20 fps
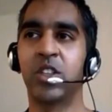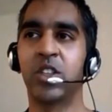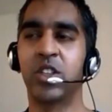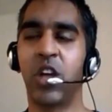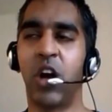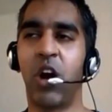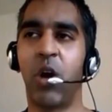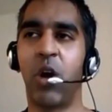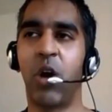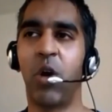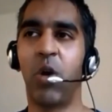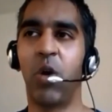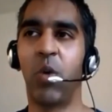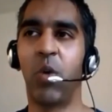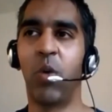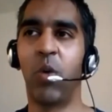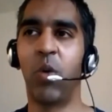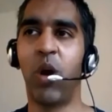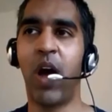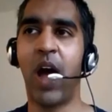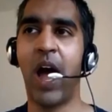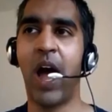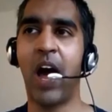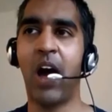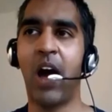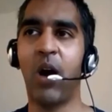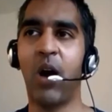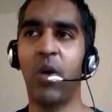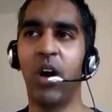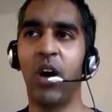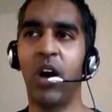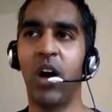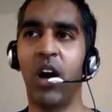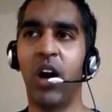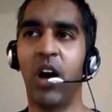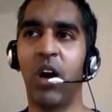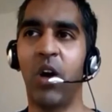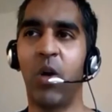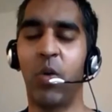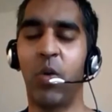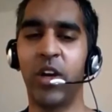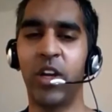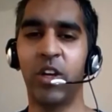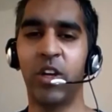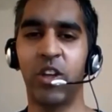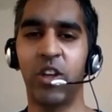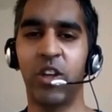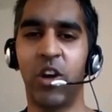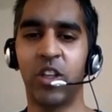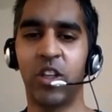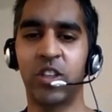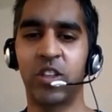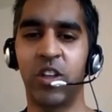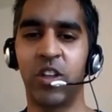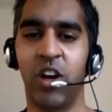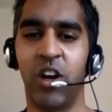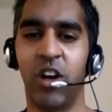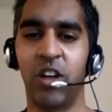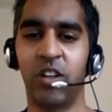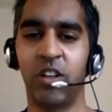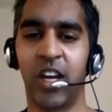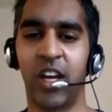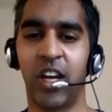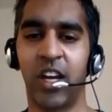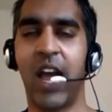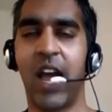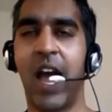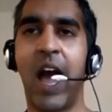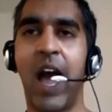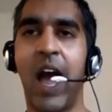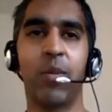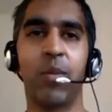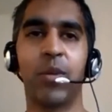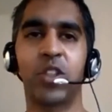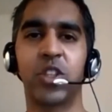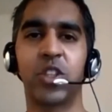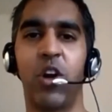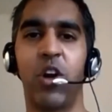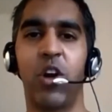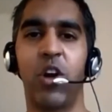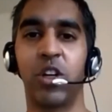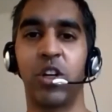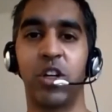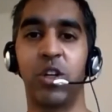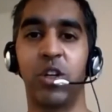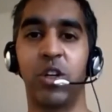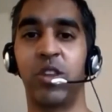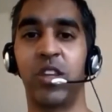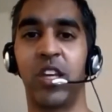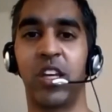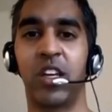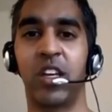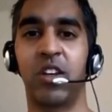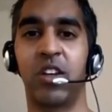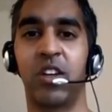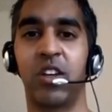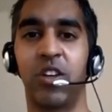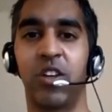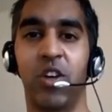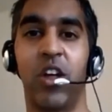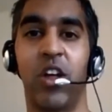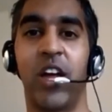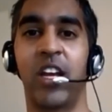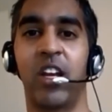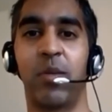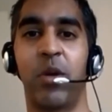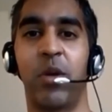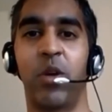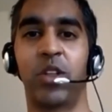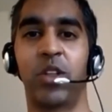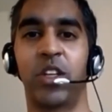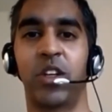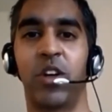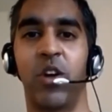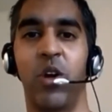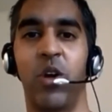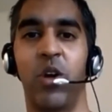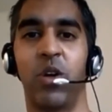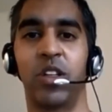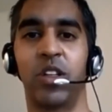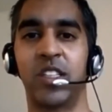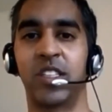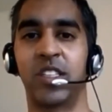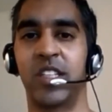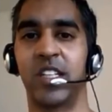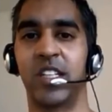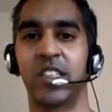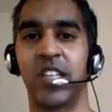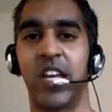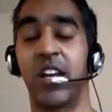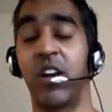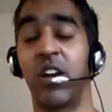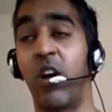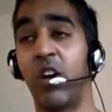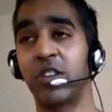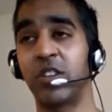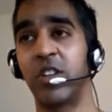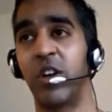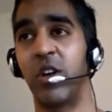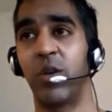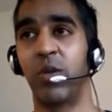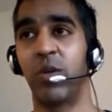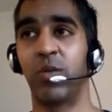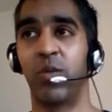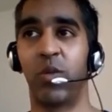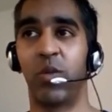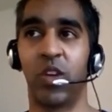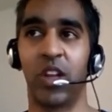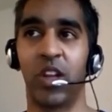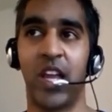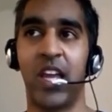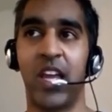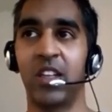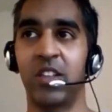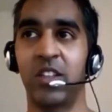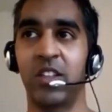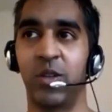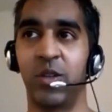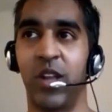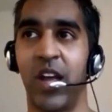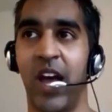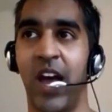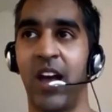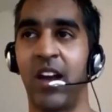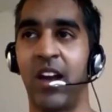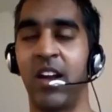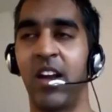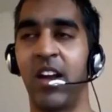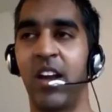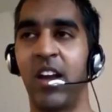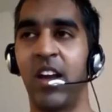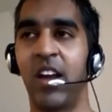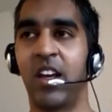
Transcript: so, how? Uh, what are your thoughts on like how much longer do you think you'll end up holding gold? Is this and also related to that,